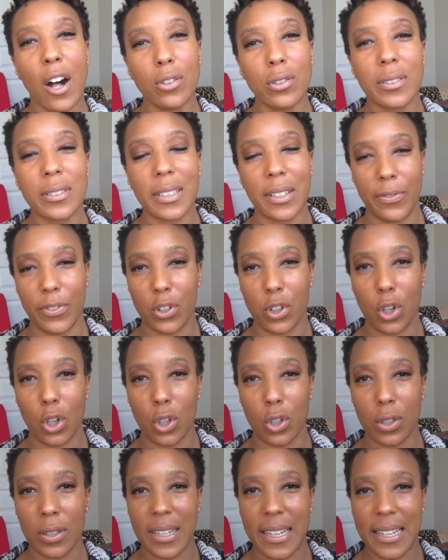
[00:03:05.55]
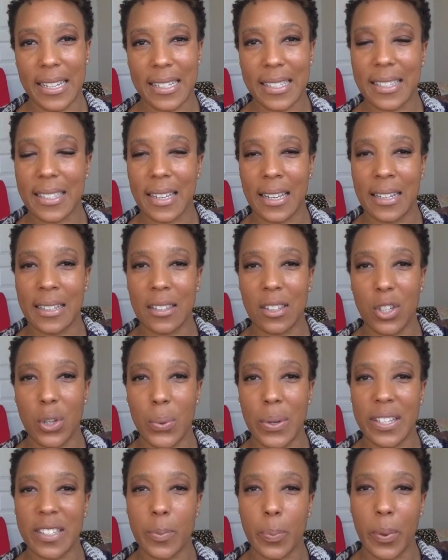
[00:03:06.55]
So how difficult is
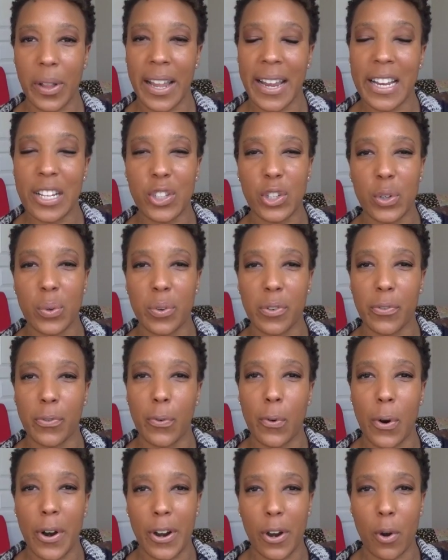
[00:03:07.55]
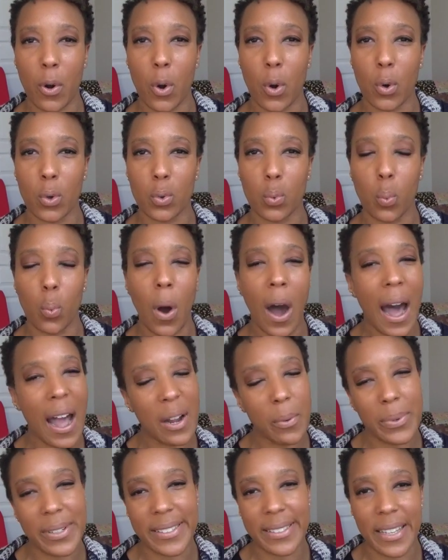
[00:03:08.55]
it to explain to a
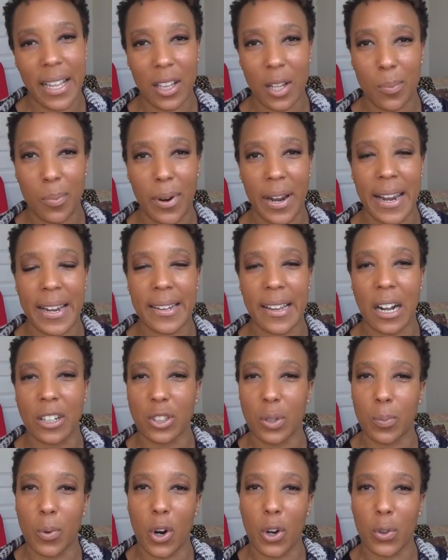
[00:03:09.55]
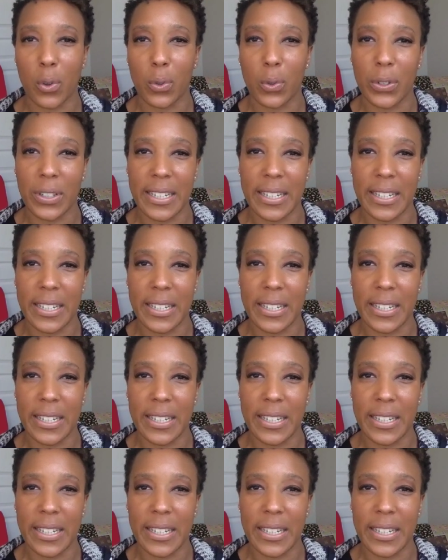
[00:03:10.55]
4-year-old why we celebrate Dr.